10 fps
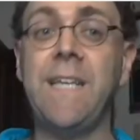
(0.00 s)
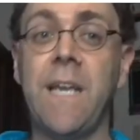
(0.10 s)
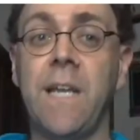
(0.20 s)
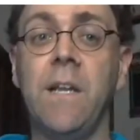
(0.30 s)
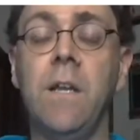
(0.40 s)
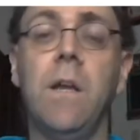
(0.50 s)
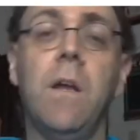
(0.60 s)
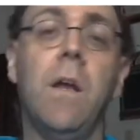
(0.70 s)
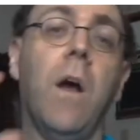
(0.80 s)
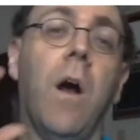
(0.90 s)

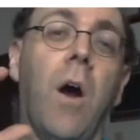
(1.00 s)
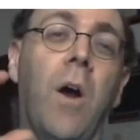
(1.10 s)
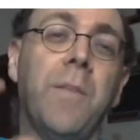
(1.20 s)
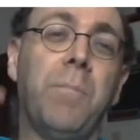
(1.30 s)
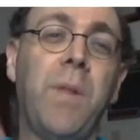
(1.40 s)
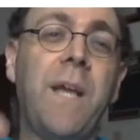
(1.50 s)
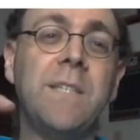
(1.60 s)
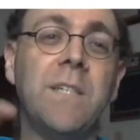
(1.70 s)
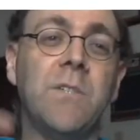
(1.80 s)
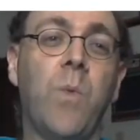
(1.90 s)
scene are the
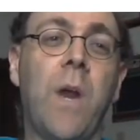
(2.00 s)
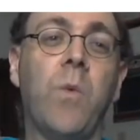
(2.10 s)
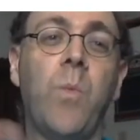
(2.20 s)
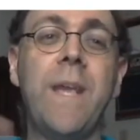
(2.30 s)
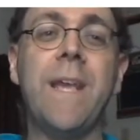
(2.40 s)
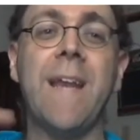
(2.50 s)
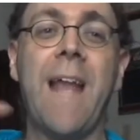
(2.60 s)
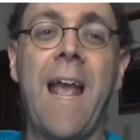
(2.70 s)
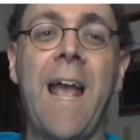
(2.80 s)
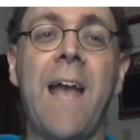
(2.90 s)
places where
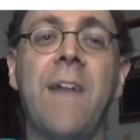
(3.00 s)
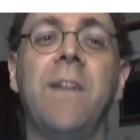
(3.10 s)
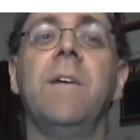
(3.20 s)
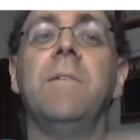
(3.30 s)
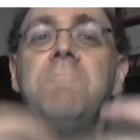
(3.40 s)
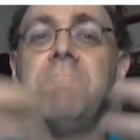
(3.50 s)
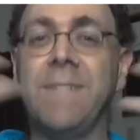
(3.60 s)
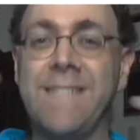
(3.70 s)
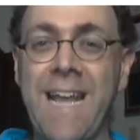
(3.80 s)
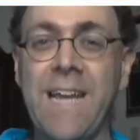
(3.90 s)
we can add
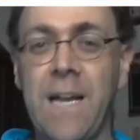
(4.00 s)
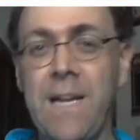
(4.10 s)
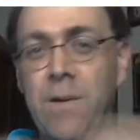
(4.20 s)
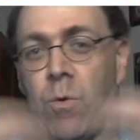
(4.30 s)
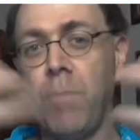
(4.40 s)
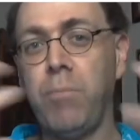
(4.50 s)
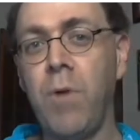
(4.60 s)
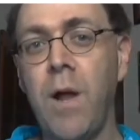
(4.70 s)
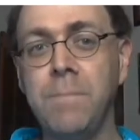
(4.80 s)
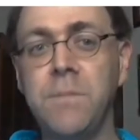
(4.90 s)
data
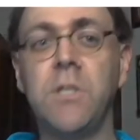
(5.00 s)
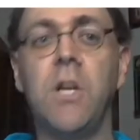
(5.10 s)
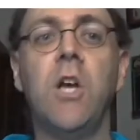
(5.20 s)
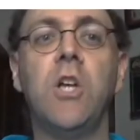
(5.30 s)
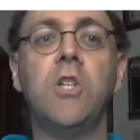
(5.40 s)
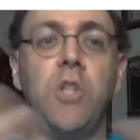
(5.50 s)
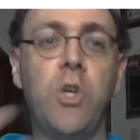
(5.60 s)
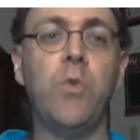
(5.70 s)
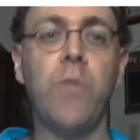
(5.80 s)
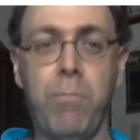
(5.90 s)
or prompts
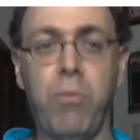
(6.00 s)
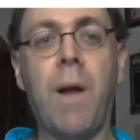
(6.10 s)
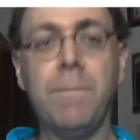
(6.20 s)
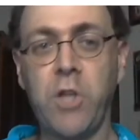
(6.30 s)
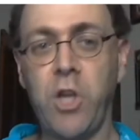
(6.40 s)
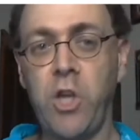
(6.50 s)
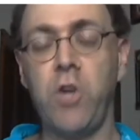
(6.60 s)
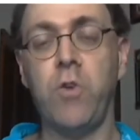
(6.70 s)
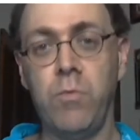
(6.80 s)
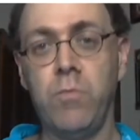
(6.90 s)
to the
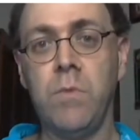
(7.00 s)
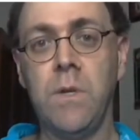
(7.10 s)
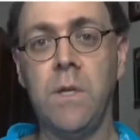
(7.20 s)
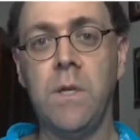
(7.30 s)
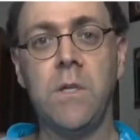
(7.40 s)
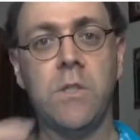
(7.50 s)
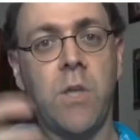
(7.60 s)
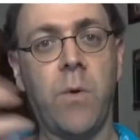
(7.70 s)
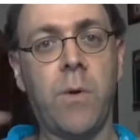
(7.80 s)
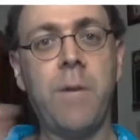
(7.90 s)
prompt queue.
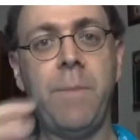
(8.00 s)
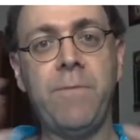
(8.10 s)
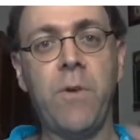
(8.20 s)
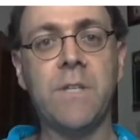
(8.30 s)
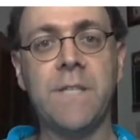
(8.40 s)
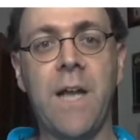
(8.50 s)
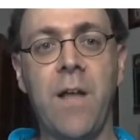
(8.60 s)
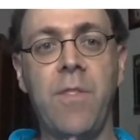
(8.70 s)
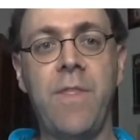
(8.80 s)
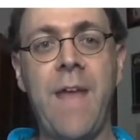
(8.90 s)
So I'm going to be
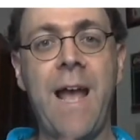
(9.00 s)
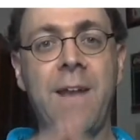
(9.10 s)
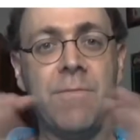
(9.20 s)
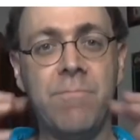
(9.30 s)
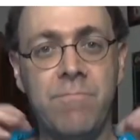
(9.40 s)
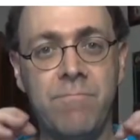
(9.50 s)
focusing on that